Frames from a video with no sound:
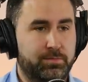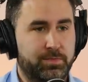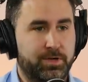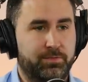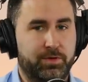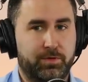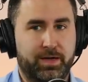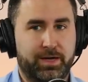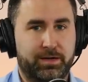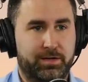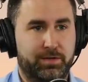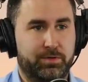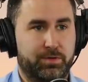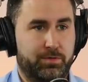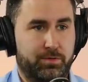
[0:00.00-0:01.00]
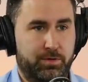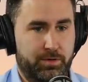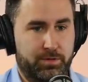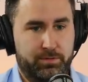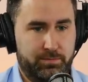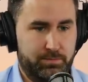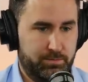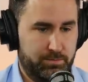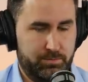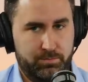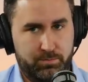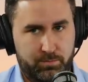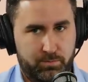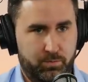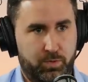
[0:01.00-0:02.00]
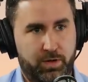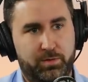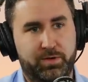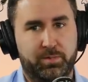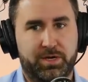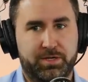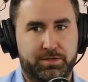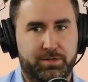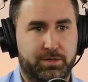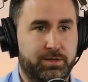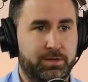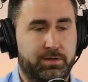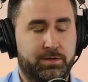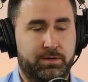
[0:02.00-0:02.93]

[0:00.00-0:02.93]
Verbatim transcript: if you had a unicorn, what do we measure?